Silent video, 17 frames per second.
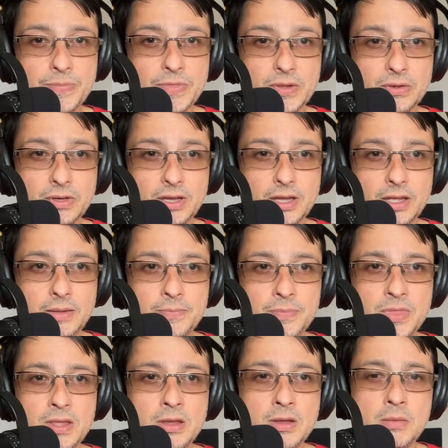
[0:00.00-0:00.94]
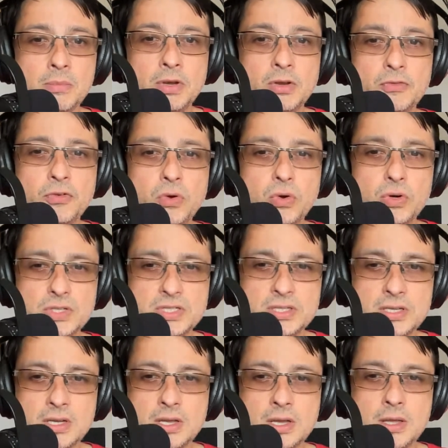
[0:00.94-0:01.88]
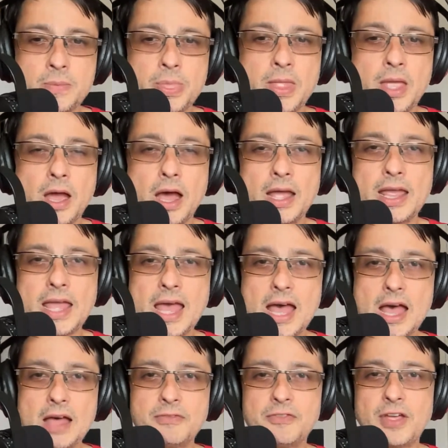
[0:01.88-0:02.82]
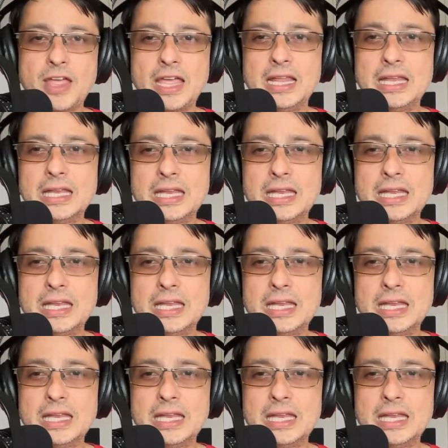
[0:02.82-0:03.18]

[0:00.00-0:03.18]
Okay. But of course, I have a